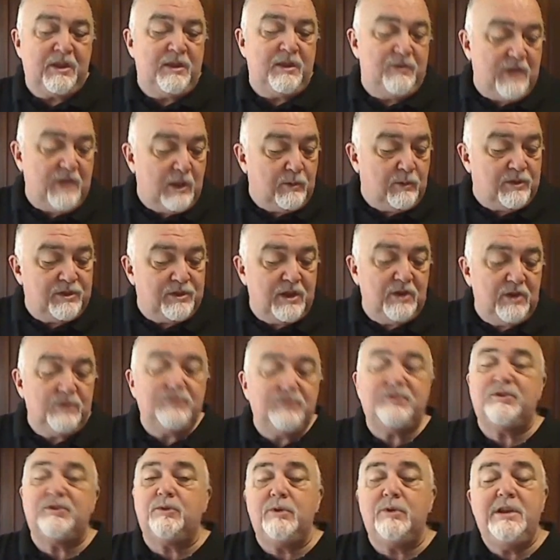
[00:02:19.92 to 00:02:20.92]
Now, with
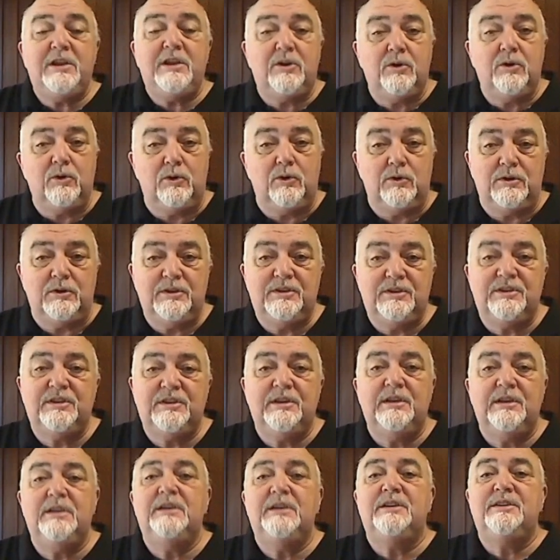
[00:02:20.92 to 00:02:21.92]
those 3 chords,
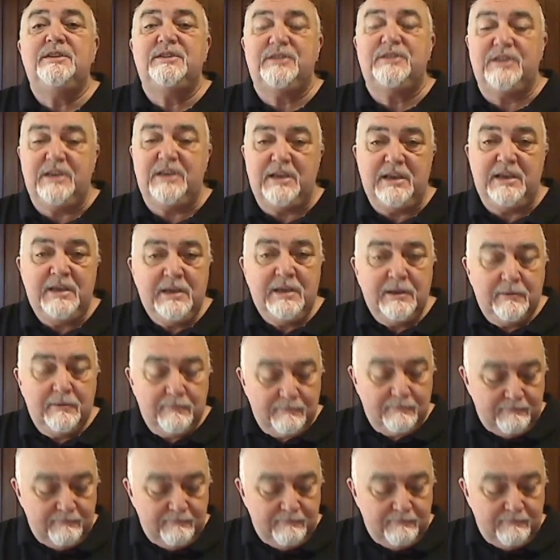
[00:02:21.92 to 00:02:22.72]
C,